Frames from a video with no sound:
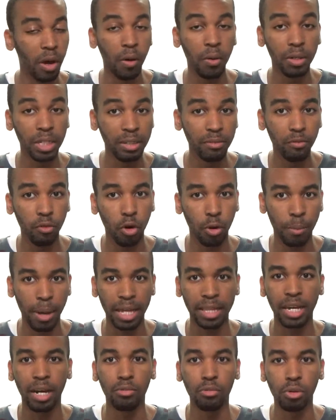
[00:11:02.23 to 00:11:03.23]
only
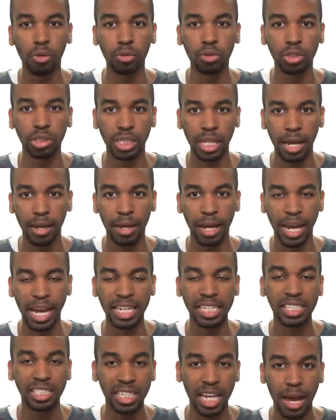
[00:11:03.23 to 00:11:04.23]
format that I won't
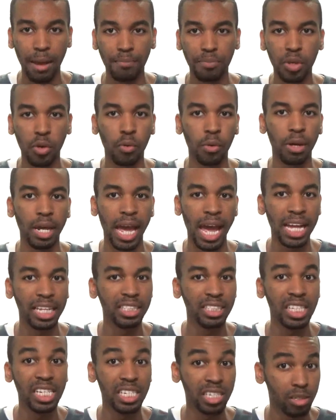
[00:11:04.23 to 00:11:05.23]
accept
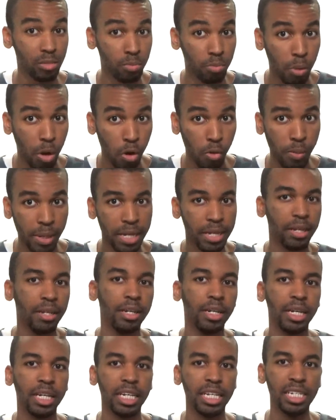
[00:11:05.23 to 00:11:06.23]
at this moment
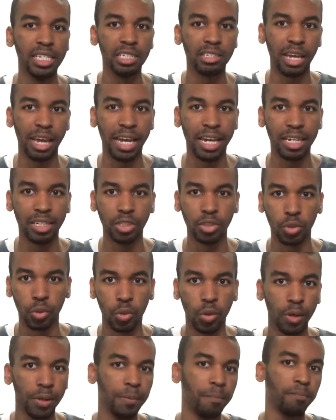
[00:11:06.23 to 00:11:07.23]
is
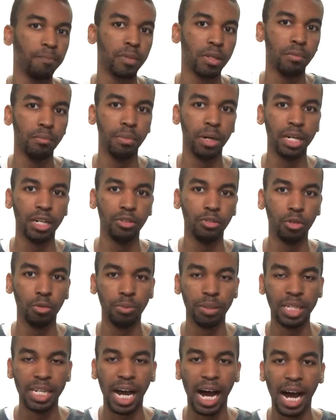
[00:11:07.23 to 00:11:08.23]
Android, but it will
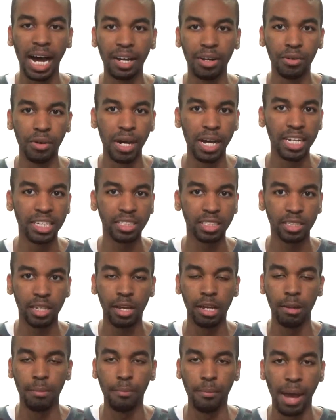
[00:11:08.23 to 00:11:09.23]
be iOS,
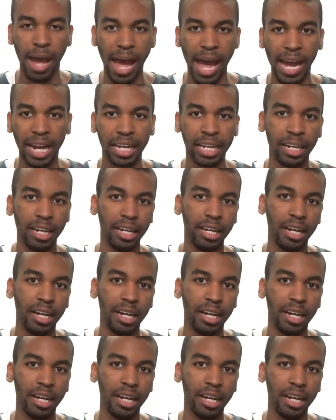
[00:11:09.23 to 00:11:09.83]
Mac,